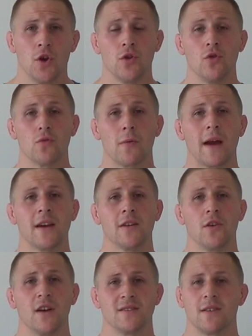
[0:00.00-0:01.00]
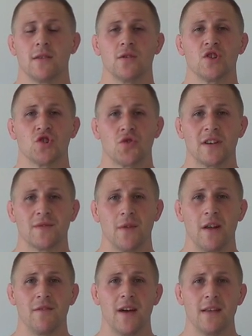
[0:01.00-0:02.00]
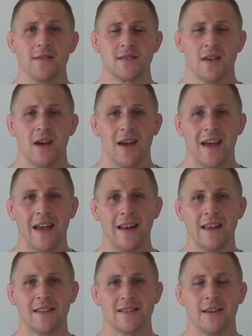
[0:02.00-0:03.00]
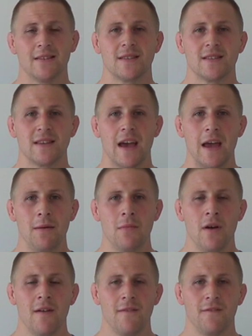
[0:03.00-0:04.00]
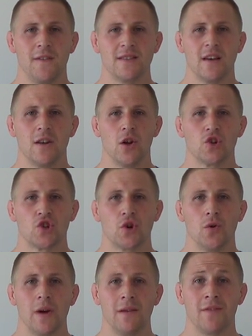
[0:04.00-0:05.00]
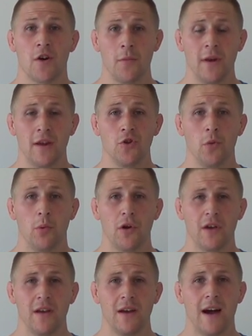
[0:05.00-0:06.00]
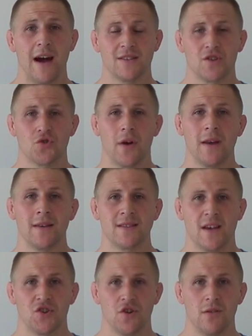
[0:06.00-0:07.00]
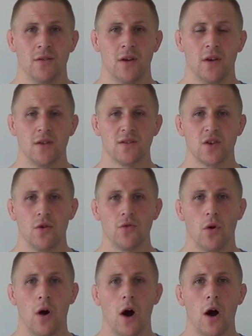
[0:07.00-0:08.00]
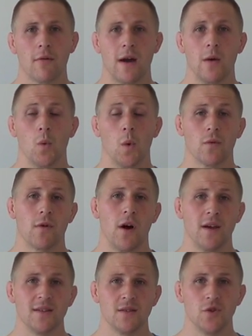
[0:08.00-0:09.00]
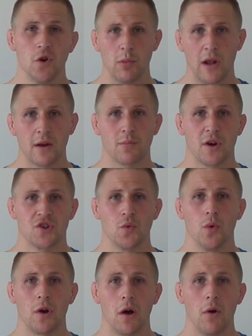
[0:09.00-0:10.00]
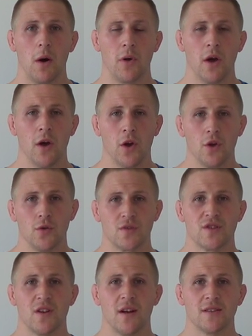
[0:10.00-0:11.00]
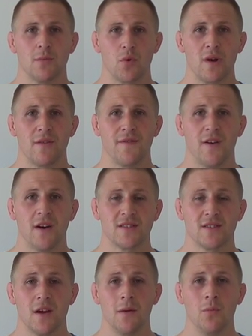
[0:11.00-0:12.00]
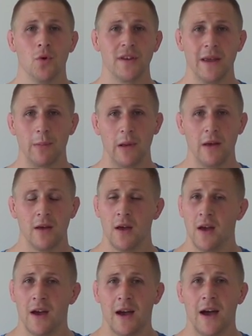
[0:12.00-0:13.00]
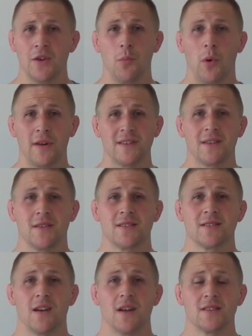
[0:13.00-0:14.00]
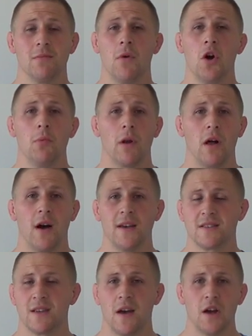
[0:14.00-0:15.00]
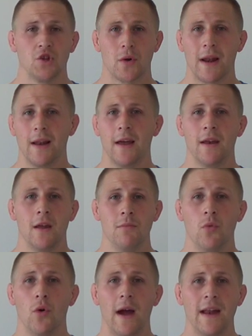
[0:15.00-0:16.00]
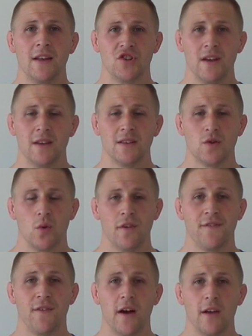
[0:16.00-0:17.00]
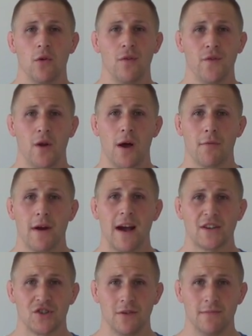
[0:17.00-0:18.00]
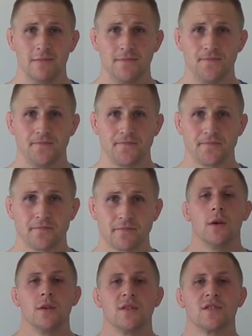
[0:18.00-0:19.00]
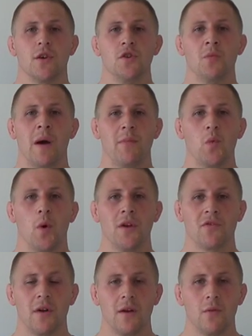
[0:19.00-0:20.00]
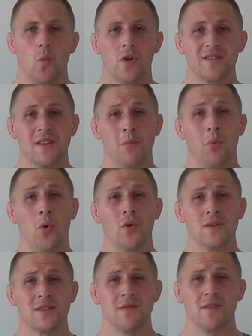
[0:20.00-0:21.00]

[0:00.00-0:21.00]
you'll recognize that those stressful events elicit the same physiological environment in your body as a training session. So your heart rate will rise, your blood pressure will go up, you'll start to breathe faster and more deeply, and your body's going to start to mobilize adrenaline and more energy to a fight or flight reaction. So you might be wondering, what's the importance